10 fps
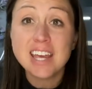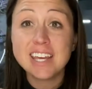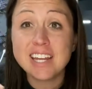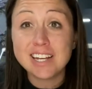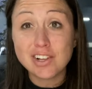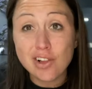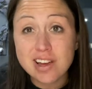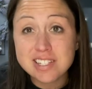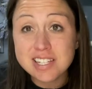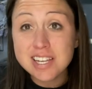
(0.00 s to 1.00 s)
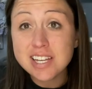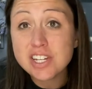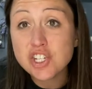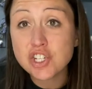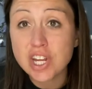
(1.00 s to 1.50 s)
and get it
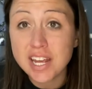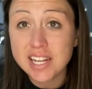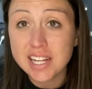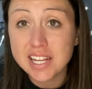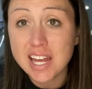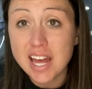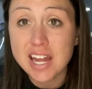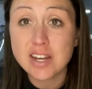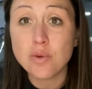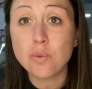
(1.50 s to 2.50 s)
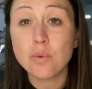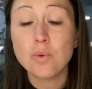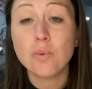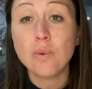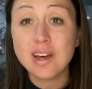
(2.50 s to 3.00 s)
glossy, shiny, and
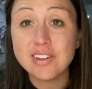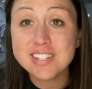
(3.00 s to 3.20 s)
well